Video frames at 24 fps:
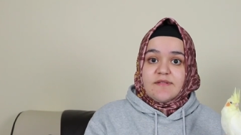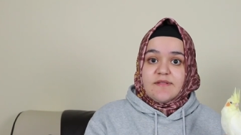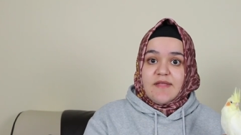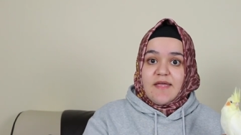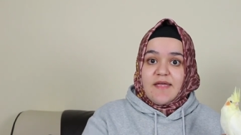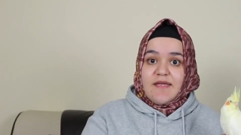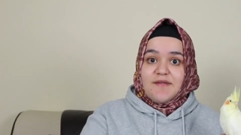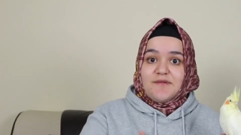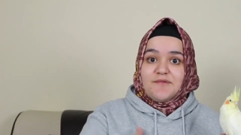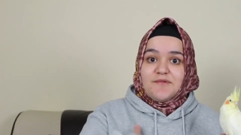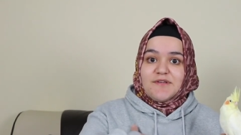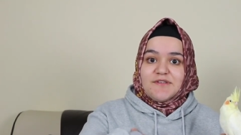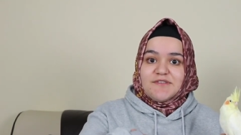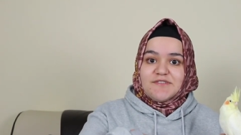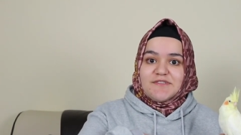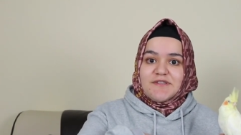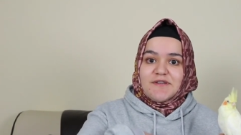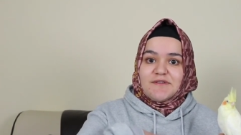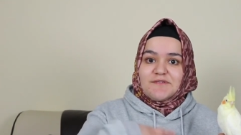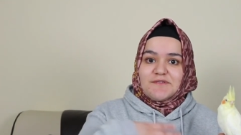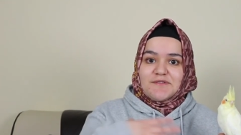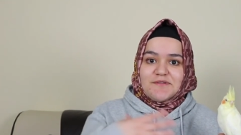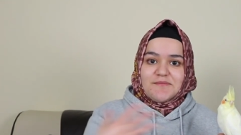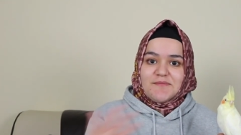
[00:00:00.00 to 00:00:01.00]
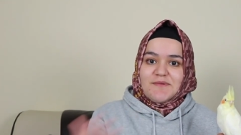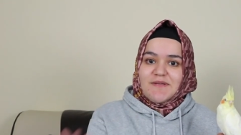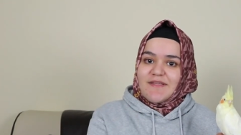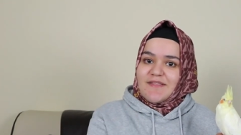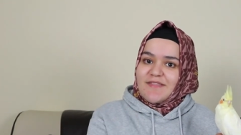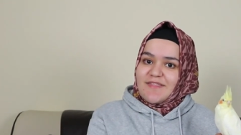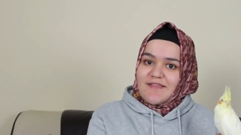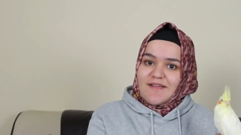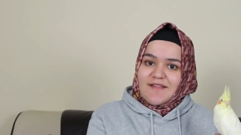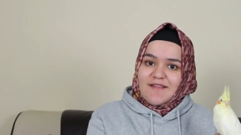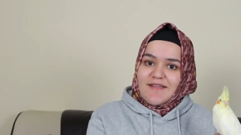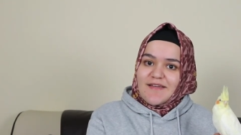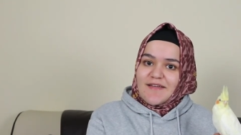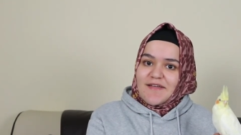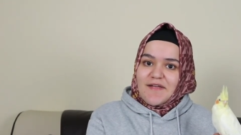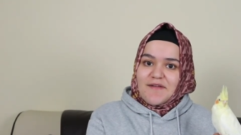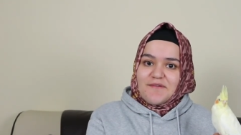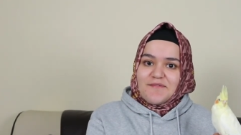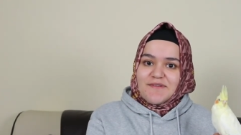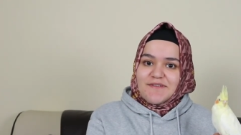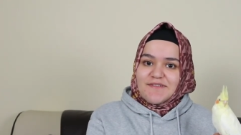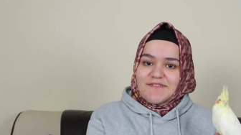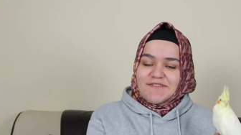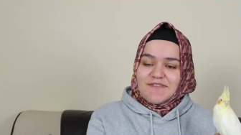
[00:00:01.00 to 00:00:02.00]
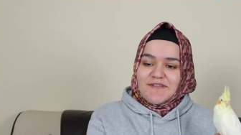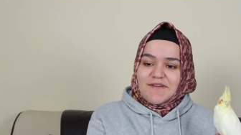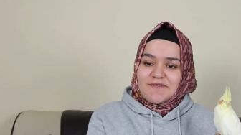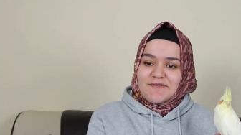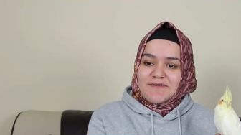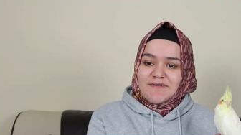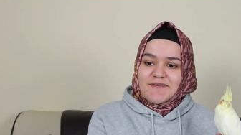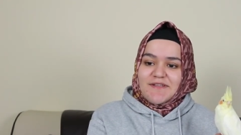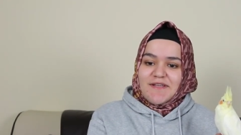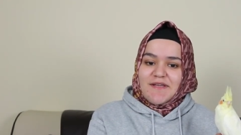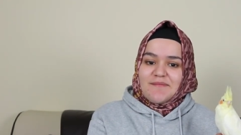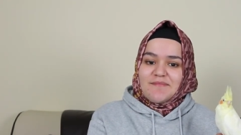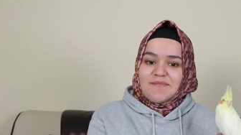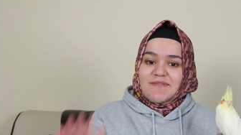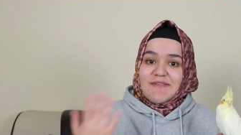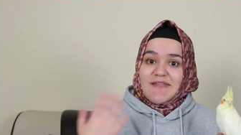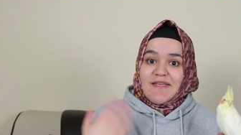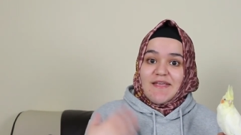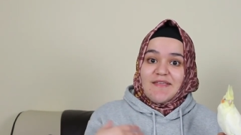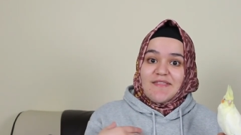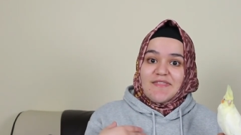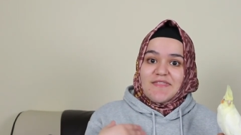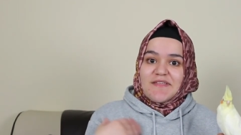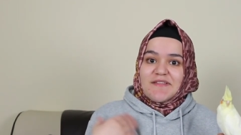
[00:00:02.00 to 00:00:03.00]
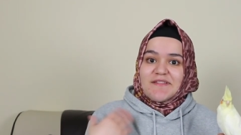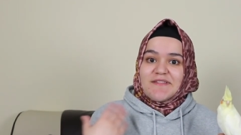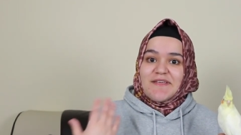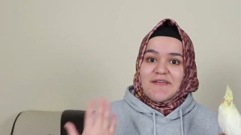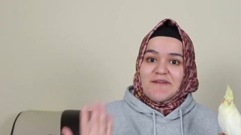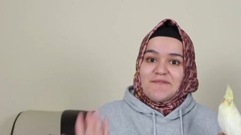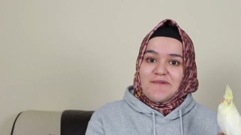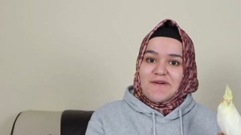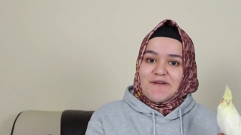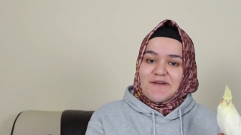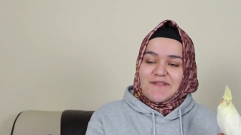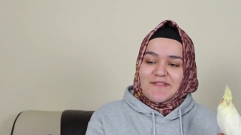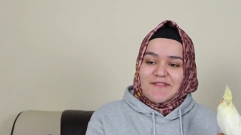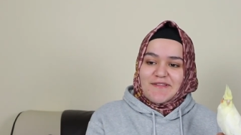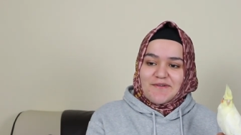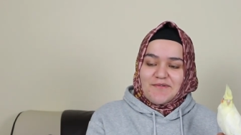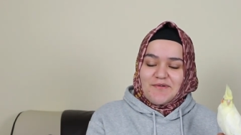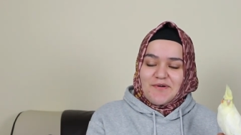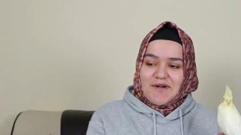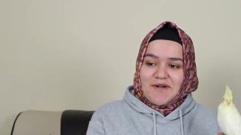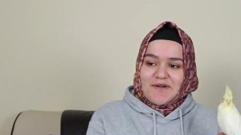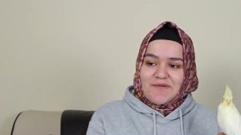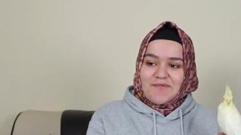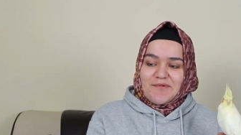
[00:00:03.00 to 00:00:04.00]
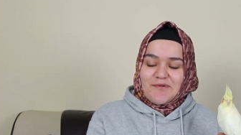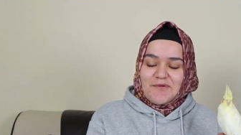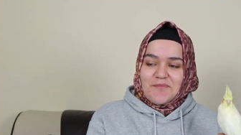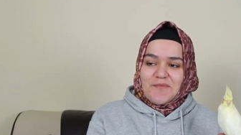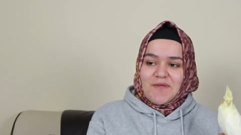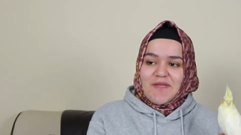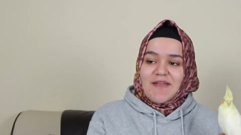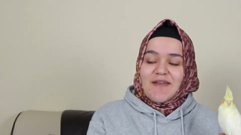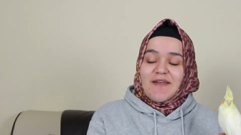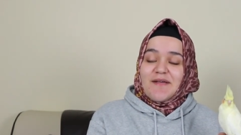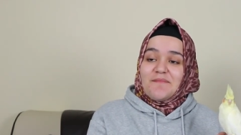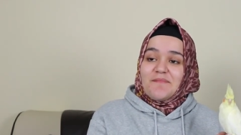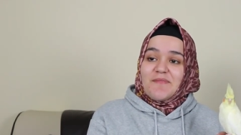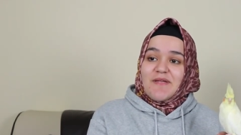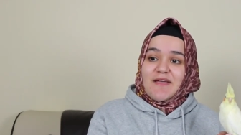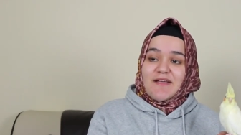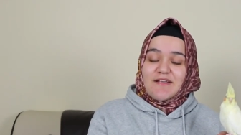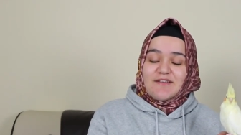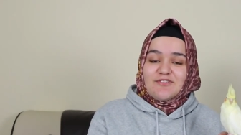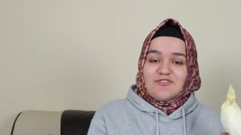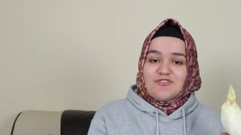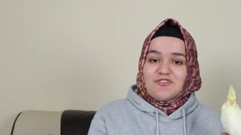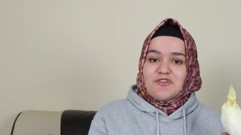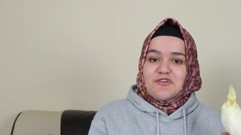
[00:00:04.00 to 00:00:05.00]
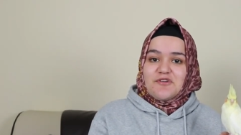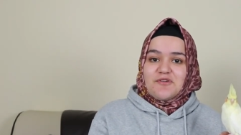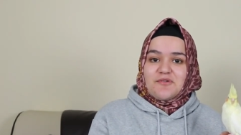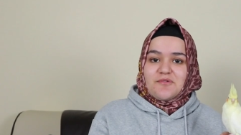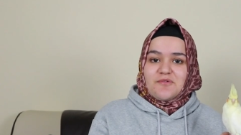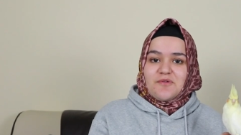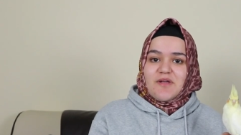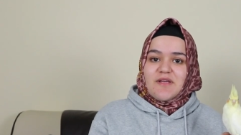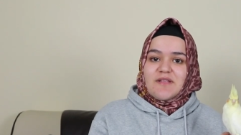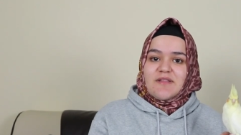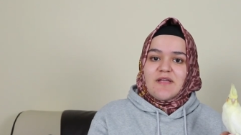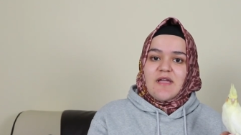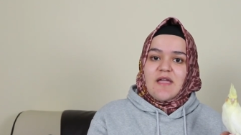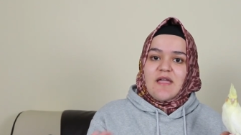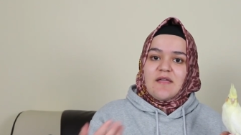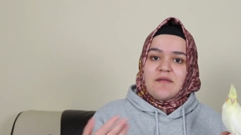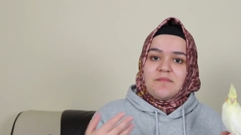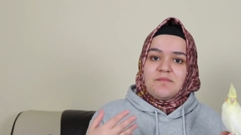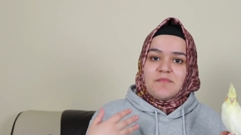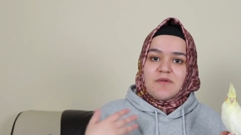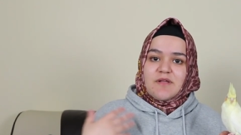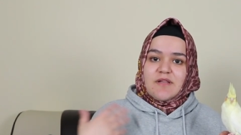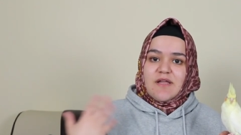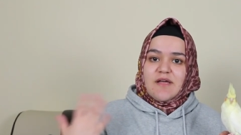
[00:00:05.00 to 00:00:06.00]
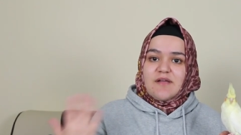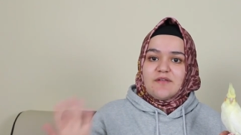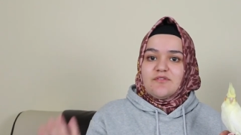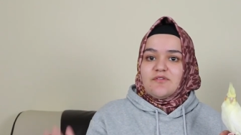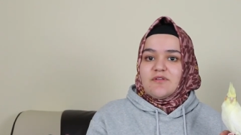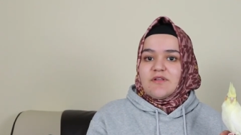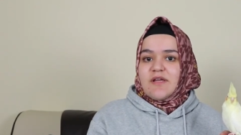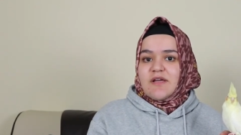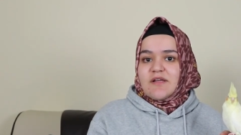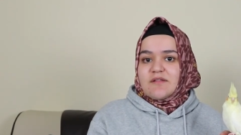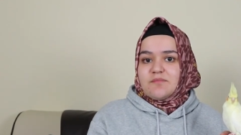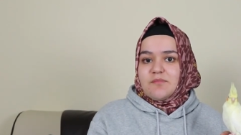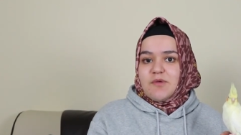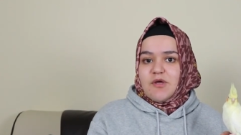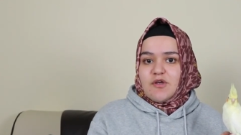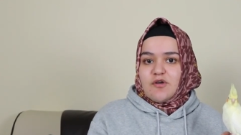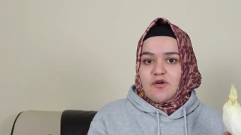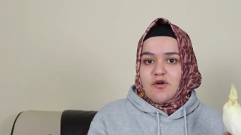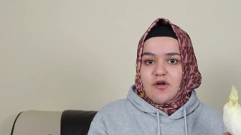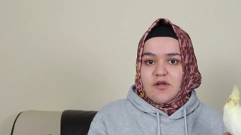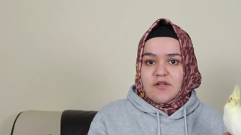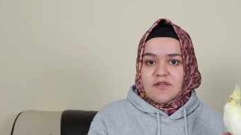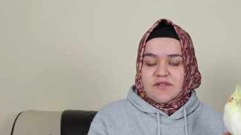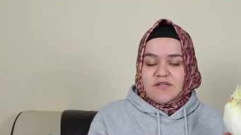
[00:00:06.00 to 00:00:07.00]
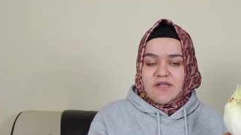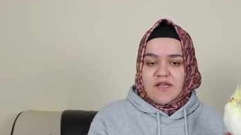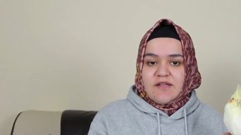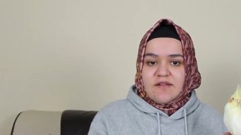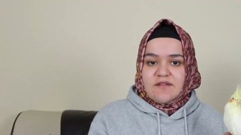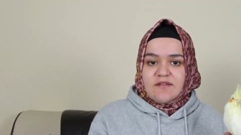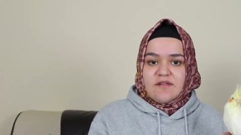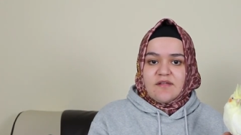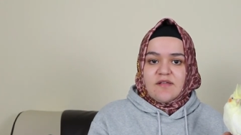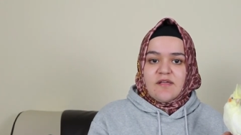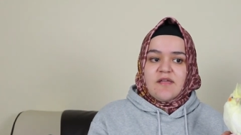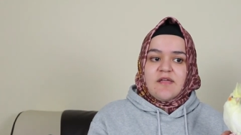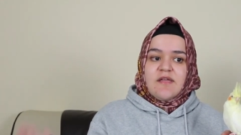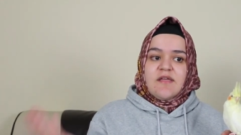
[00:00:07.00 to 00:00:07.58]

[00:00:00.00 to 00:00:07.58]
They reached out to me. It's not like I reached out to them. They said they wanted to work with me and I'm like, sure, great. I'm glad you like my content.